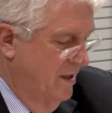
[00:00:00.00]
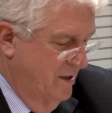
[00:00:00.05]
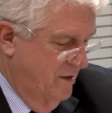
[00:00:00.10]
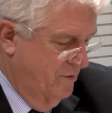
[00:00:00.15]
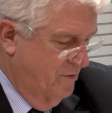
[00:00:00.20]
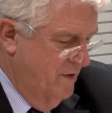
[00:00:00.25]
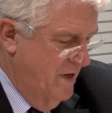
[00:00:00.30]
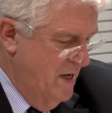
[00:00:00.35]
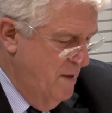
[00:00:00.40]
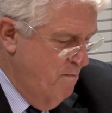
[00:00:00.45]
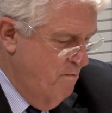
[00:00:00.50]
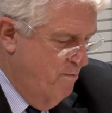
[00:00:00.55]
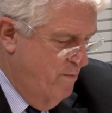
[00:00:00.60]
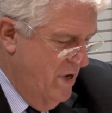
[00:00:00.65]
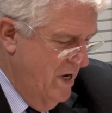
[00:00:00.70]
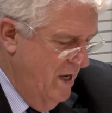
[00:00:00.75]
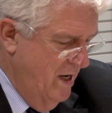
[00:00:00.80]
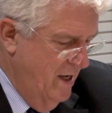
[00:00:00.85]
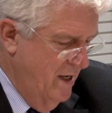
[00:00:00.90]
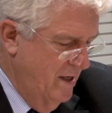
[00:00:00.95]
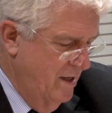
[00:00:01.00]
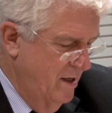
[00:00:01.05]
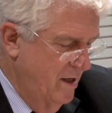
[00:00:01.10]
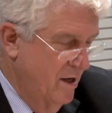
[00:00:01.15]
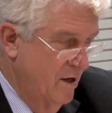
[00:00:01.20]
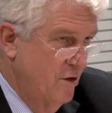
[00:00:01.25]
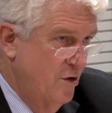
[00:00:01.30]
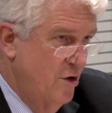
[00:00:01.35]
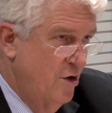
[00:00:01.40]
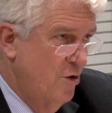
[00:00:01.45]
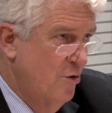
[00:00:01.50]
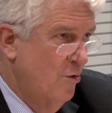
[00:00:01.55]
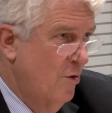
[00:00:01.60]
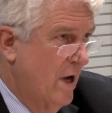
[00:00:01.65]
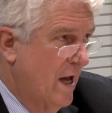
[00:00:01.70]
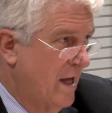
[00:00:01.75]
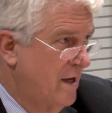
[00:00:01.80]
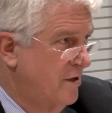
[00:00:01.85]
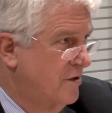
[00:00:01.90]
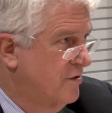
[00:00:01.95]
3 billion new
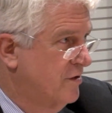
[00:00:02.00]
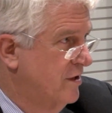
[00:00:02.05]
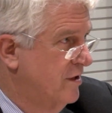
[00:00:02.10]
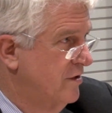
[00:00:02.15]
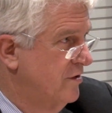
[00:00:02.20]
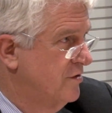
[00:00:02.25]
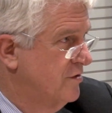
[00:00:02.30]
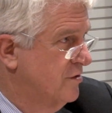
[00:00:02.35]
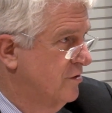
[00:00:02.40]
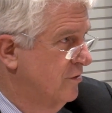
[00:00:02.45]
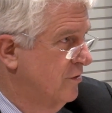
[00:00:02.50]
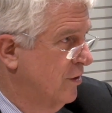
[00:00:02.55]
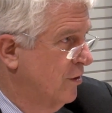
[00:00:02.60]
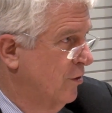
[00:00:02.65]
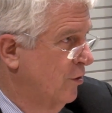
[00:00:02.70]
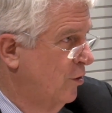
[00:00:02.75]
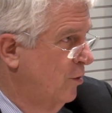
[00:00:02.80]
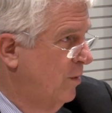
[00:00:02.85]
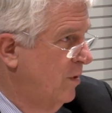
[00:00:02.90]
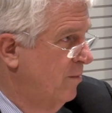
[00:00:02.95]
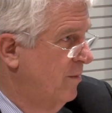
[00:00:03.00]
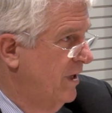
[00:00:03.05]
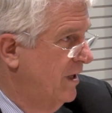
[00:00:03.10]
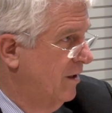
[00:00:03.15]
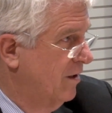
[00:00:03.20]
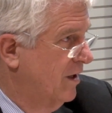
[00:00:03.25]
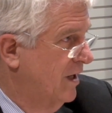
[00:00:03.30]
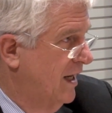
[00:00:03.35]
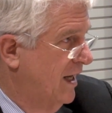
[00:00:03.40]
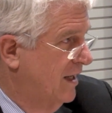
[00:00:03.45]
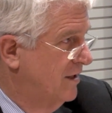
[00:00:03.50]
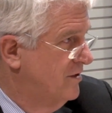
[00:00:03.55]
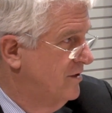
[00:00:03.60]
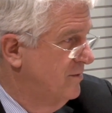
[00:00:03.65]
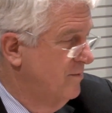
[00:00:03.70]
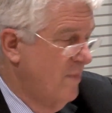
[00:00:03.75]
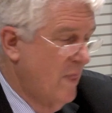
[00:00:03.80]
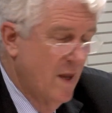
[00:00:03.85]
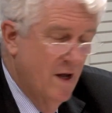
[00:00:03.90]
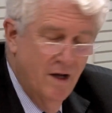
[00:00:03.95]
entrants to the global middle class.